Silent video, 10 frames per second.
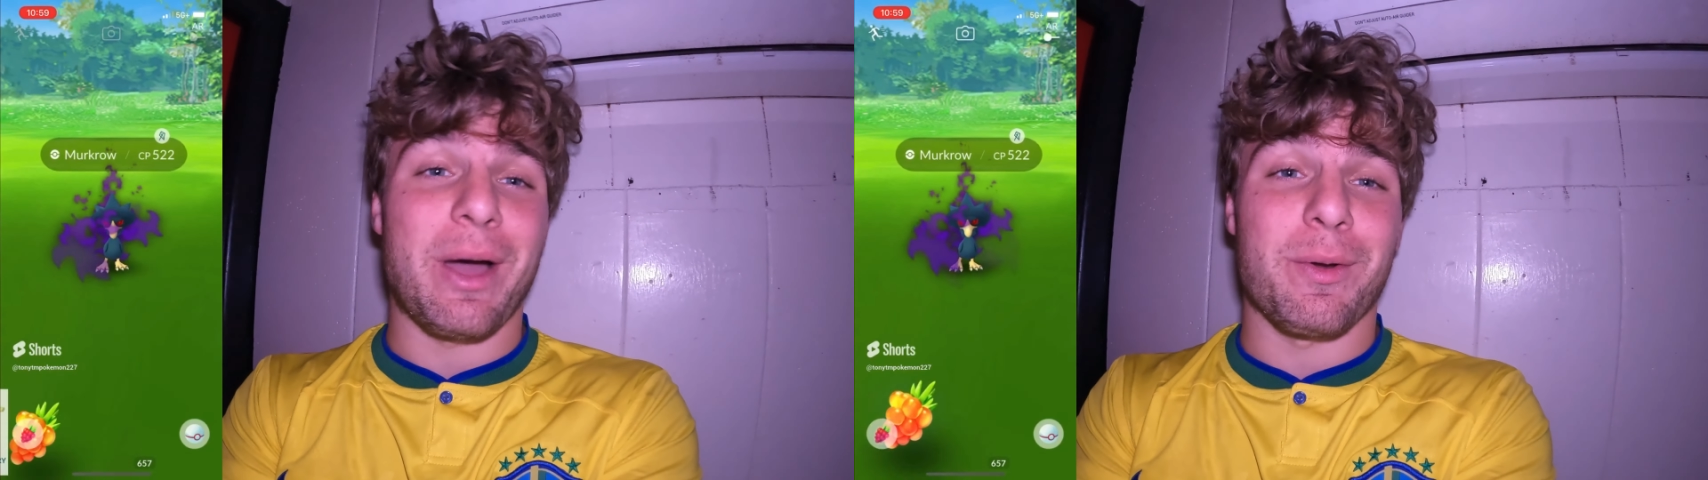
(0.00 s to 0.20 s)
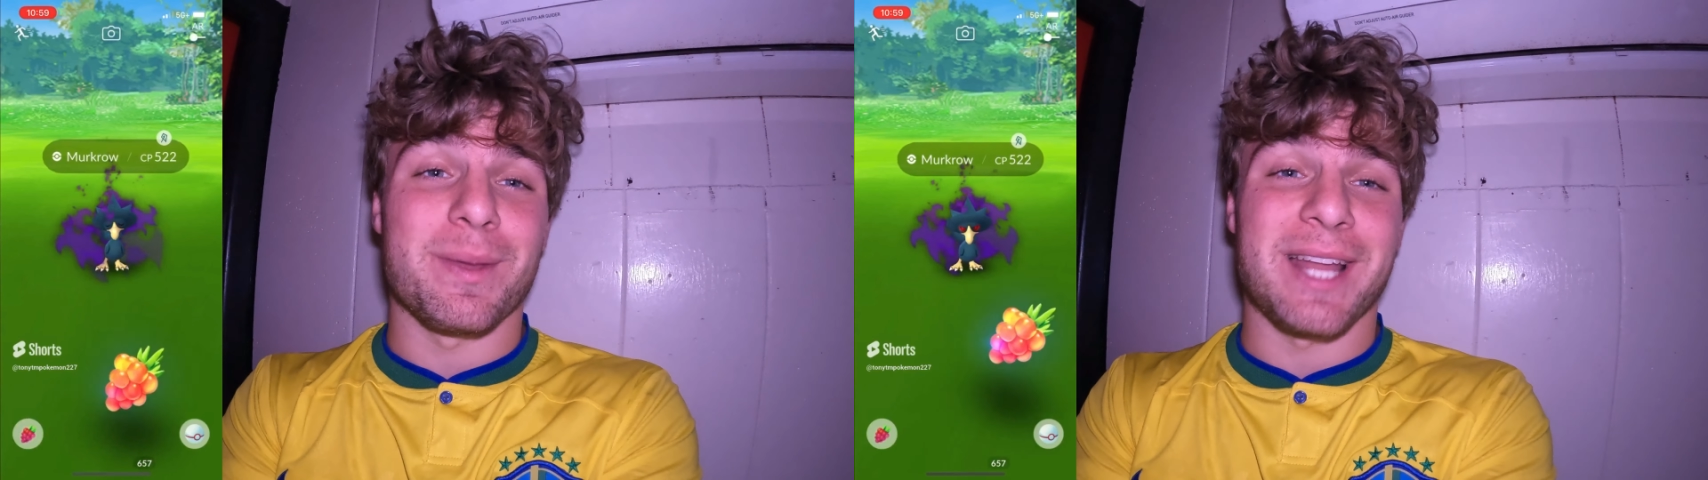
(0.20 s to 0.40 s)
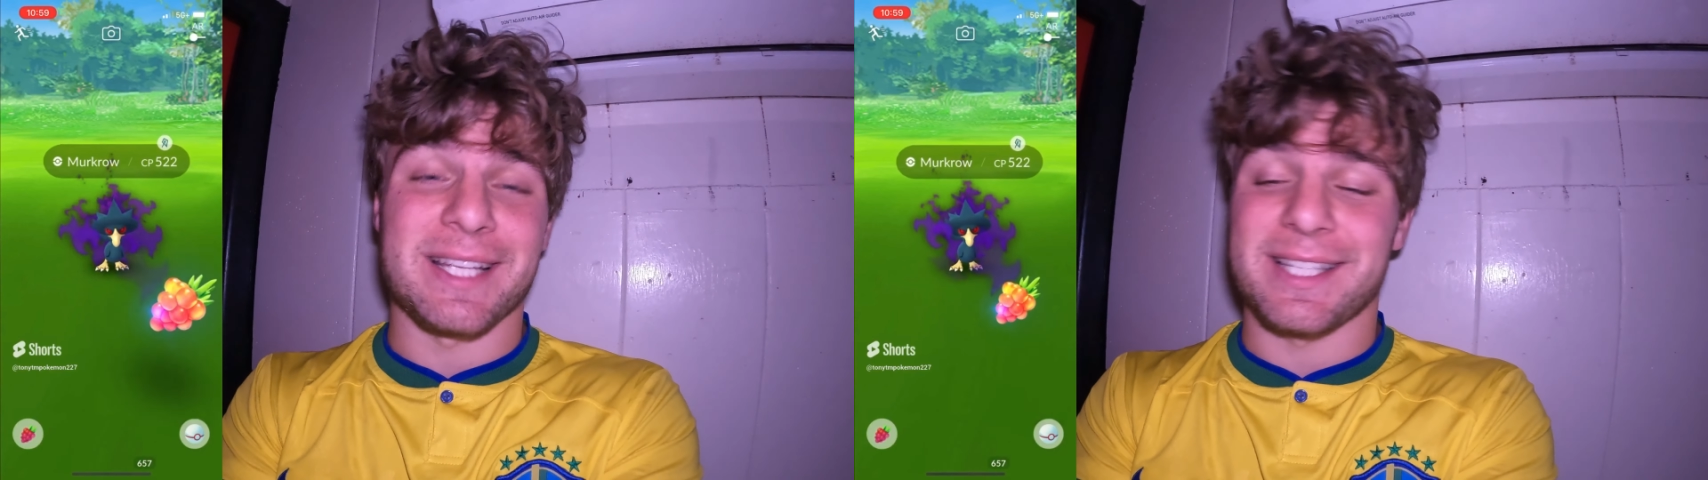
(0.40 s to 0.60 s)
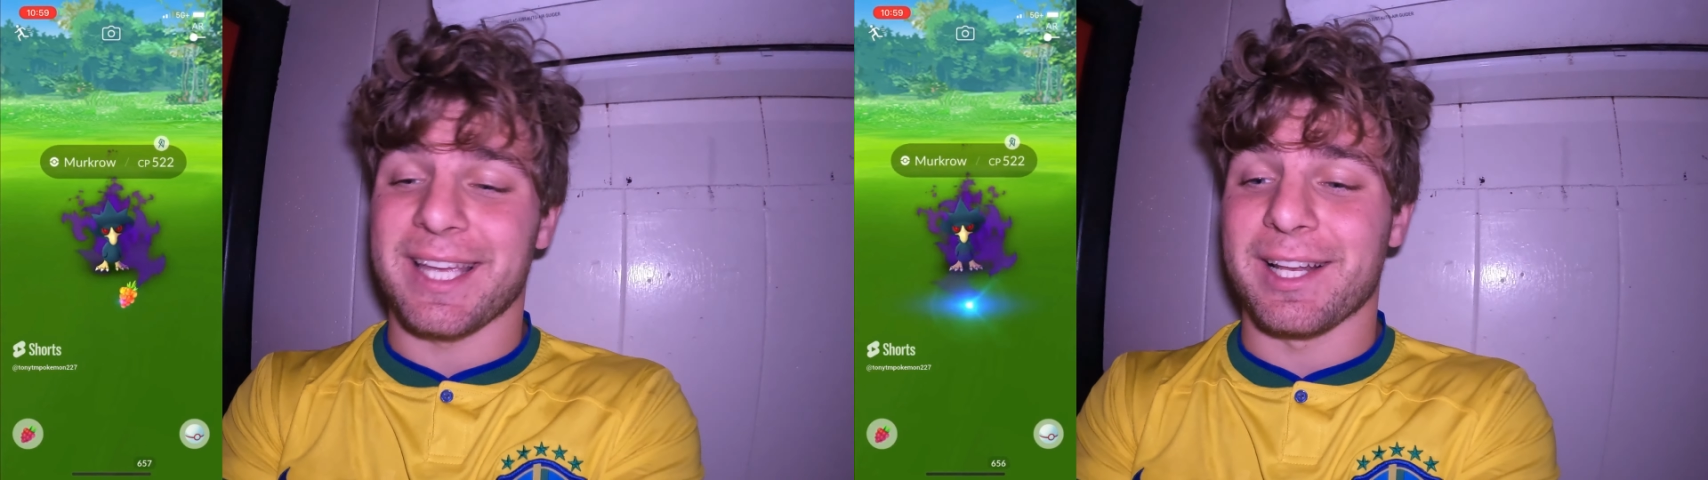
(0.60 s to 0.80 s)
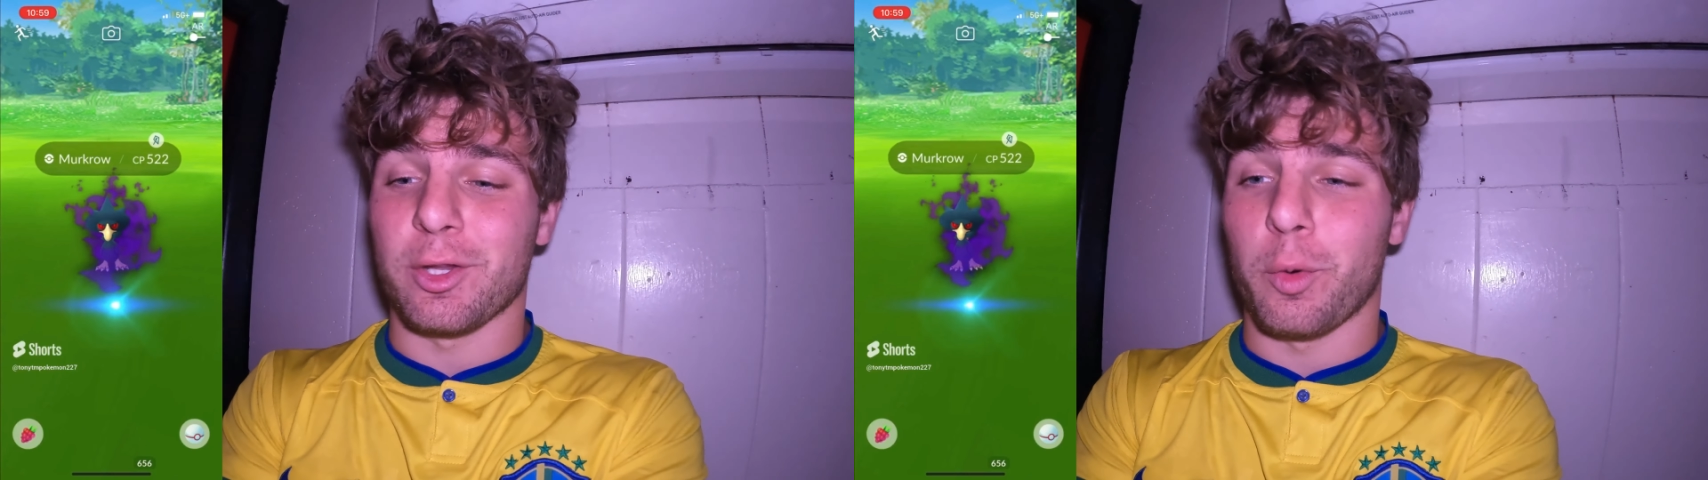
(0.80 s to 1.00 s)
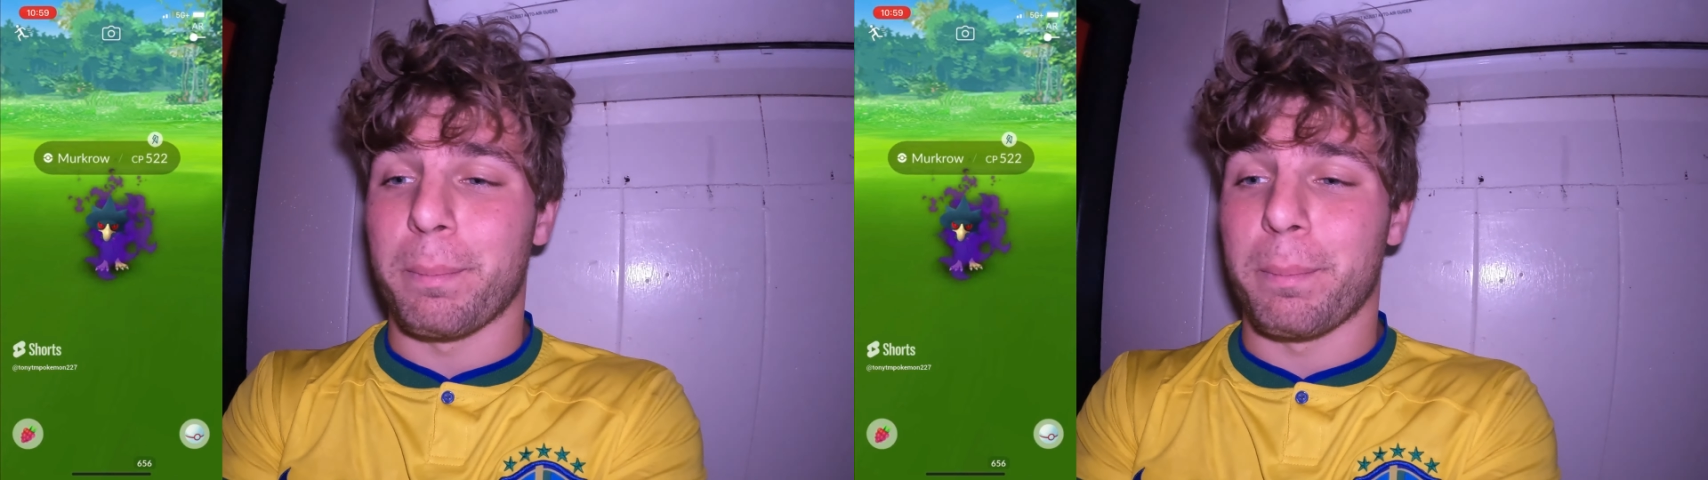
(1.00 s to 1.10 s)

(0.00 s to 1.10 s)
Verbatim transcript: That would have been nice to get a little